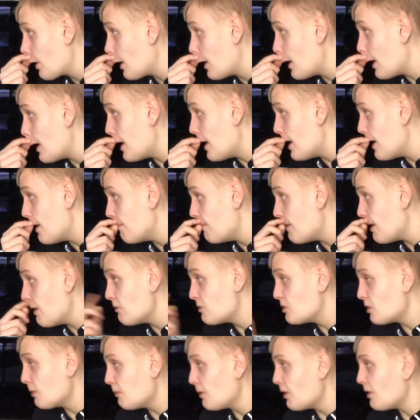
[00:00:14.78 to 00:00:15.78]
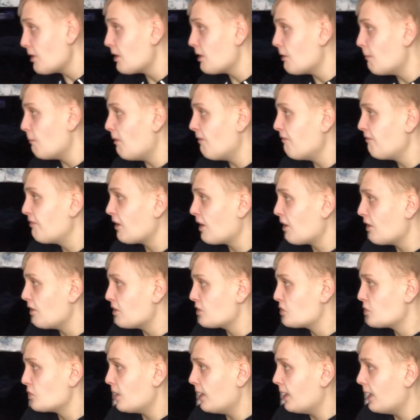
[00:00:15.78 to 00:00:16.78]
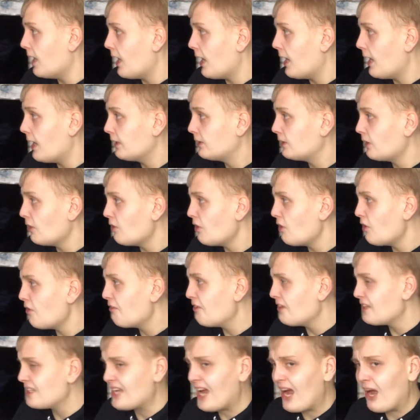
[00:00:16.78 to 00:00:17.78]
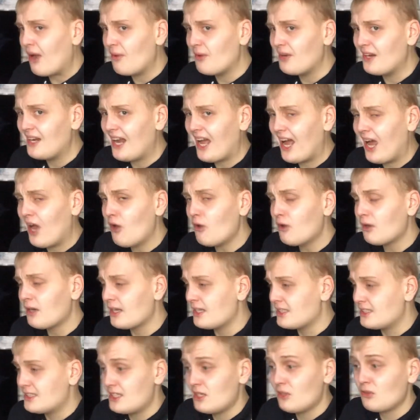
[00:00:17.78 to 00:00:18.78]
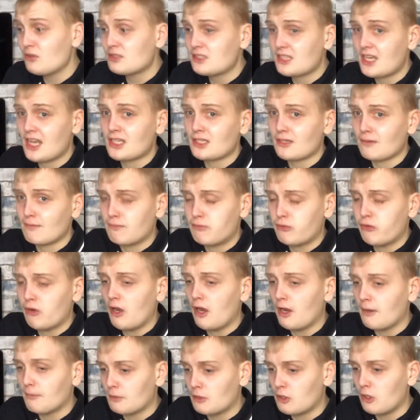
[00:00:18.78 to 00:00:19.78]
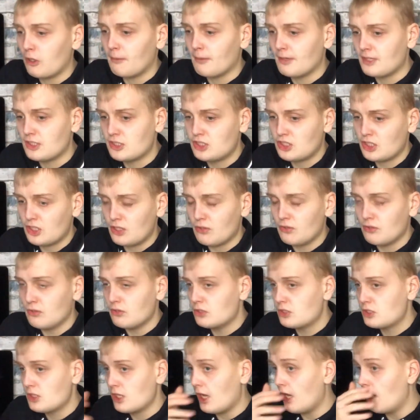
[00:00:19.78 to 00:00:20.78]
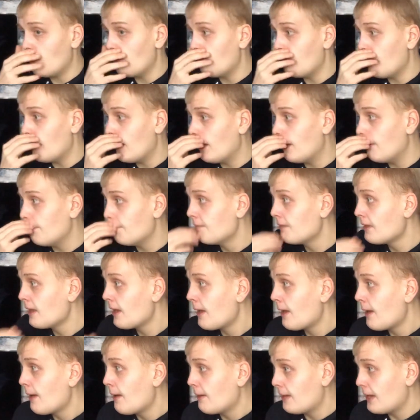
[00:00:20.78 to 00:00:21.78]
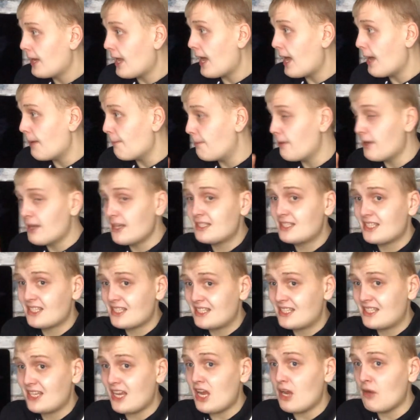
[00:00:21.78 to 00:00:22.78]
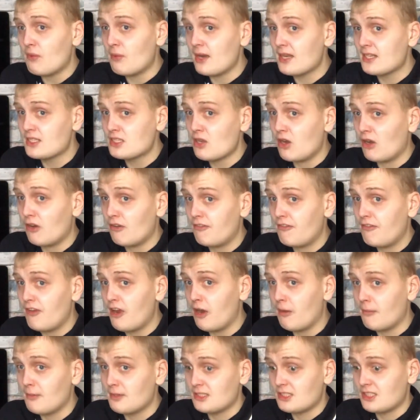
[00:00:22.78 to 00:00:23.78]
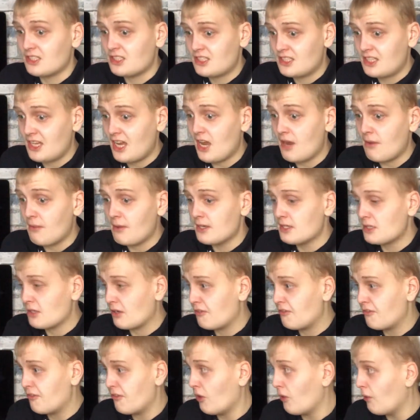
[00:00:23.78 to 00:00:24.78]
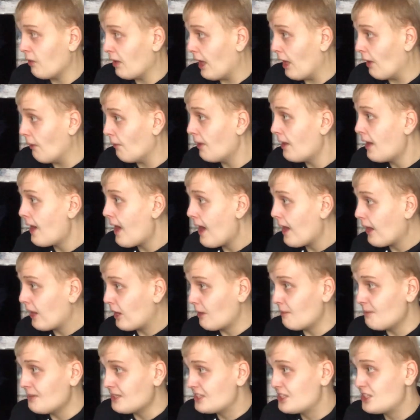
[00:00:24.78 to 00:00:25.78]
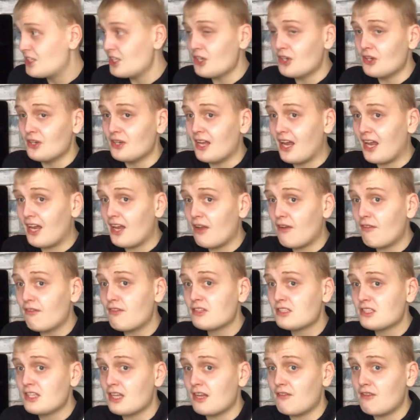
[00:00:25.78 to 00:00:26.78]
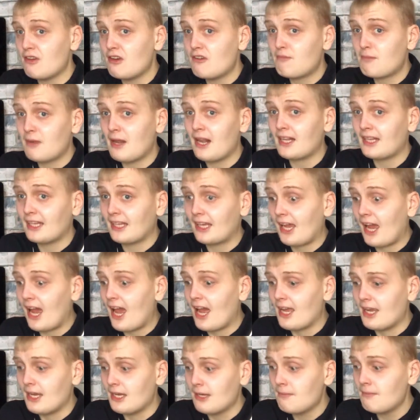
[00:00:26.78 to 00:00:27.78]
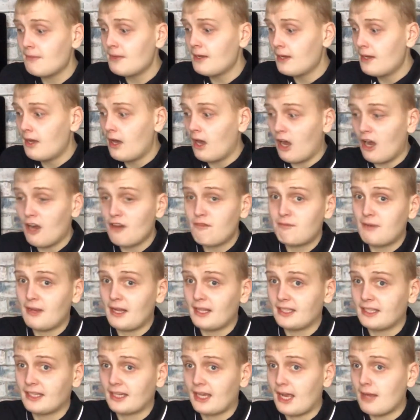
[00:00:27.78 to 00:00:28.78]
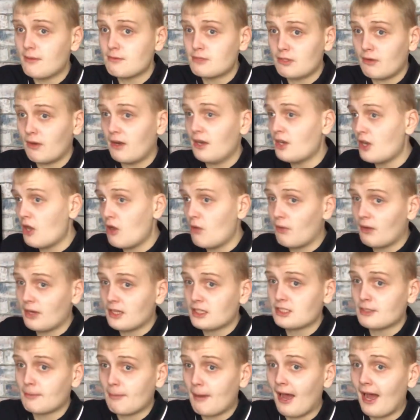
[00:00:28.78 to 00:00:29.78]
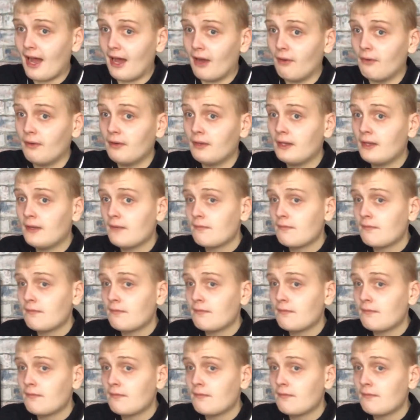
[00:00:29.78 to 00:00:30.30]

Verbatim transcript: Um, it was uploaded a month ago, the trailer. I don't know if it's out now. It still says on Prime, coming soon. So um, yeah, but it's a series, not a film. It's a series on Fallout, coming soon. And obviously if you've played the game, I've played the game, so I know what it's about.